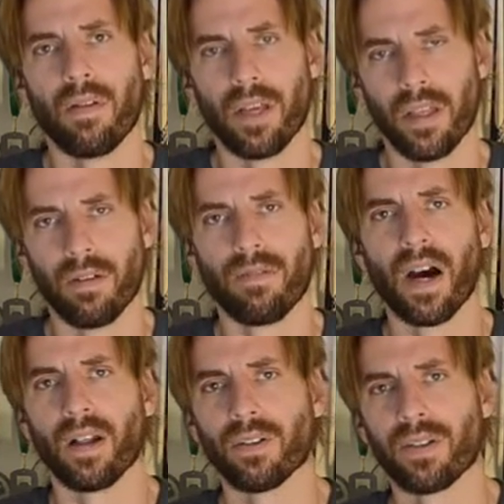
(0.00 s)
in the
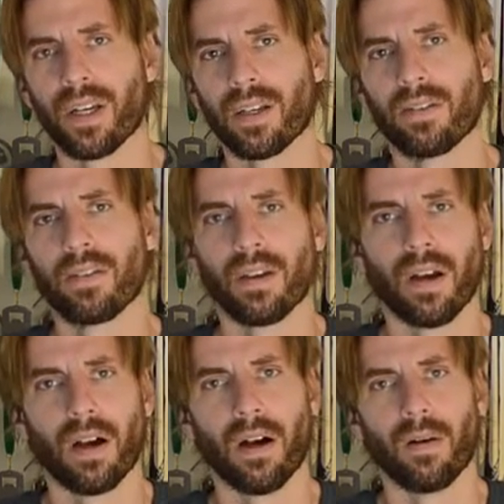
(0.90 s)
final six.
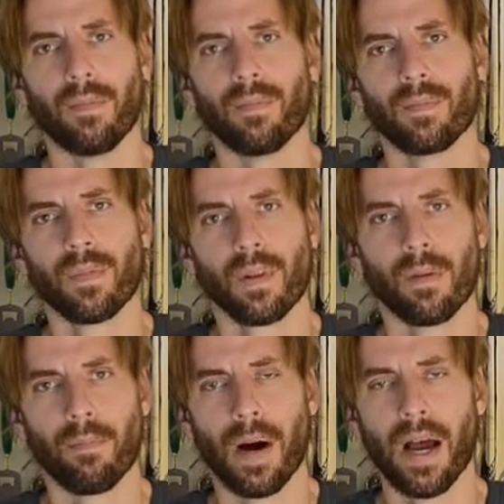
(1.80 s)
Um,
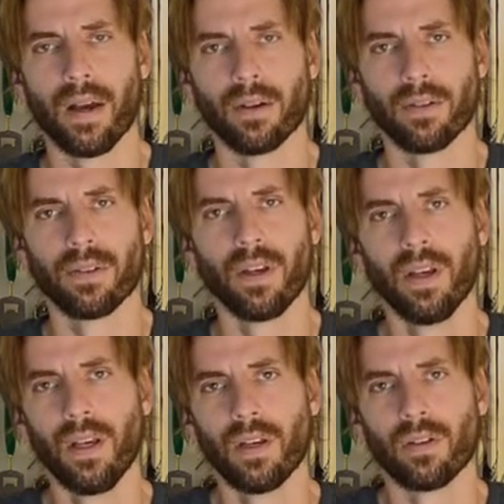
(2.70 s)
miles.
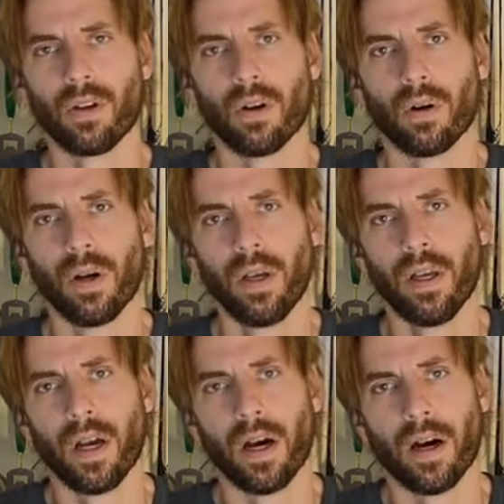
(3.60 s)
So
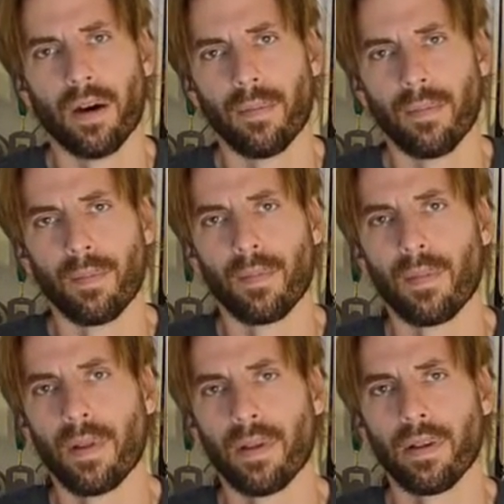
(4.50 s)
um,
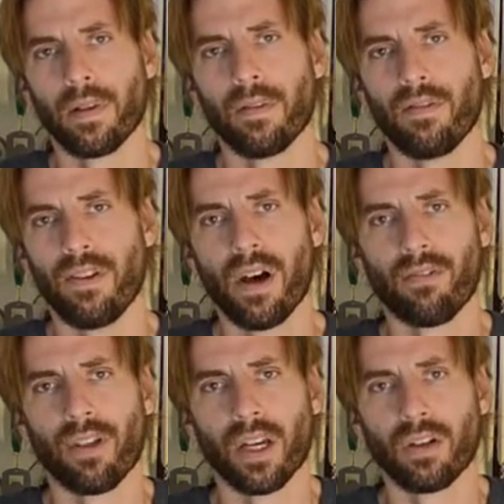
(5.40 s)

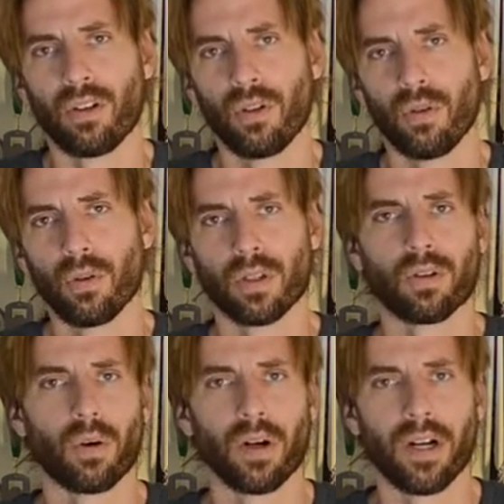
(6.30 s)
nothing too
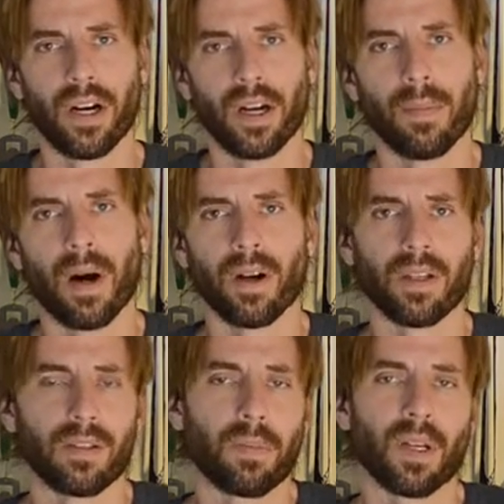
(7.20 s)
extraordinary about it.
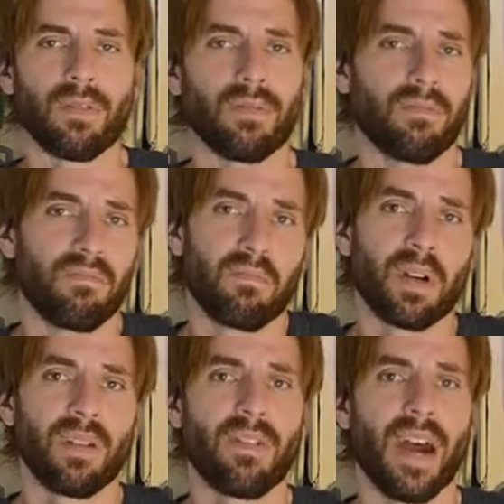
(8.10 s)
It's pretty
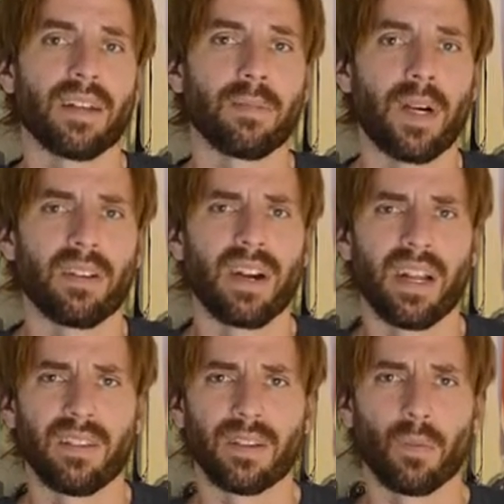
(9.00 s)
pretty fast marathon.
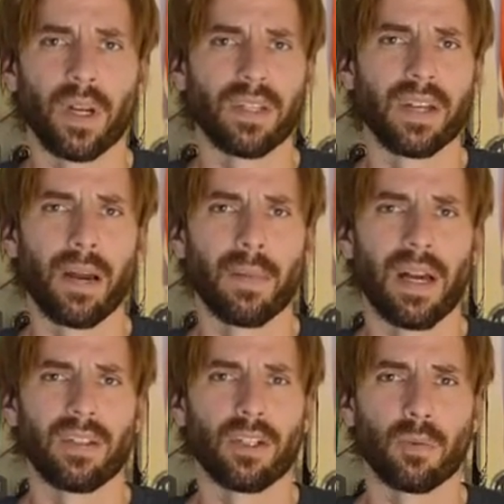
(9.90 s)
I think the winning time
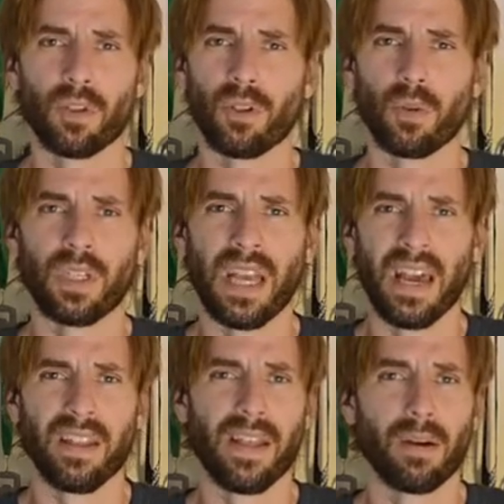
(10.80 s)
last year was
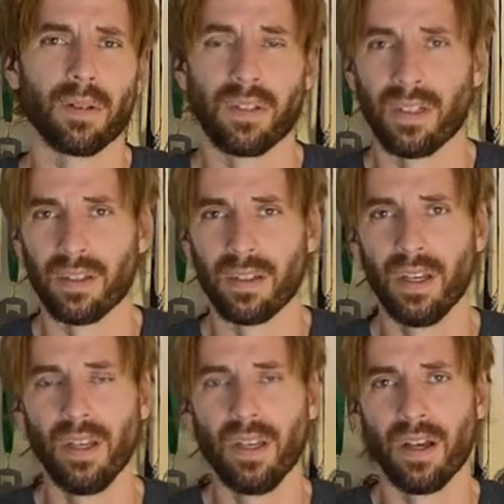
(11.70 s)
210, and that was in a
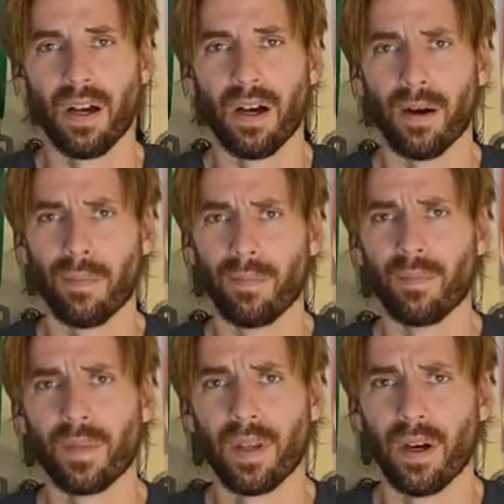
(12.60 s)
um,
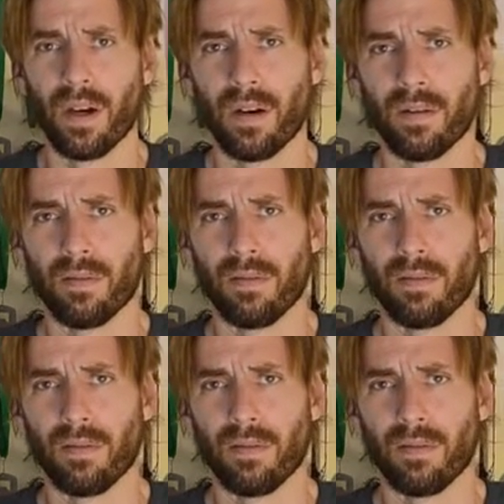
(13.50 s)
uh,